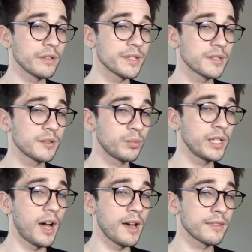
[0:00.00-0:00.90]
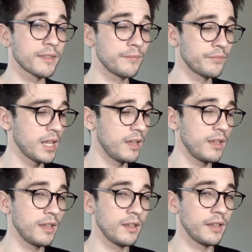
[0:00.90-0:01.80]
this pre-auth.
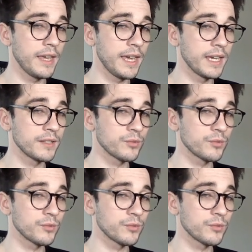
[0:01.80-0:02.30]
And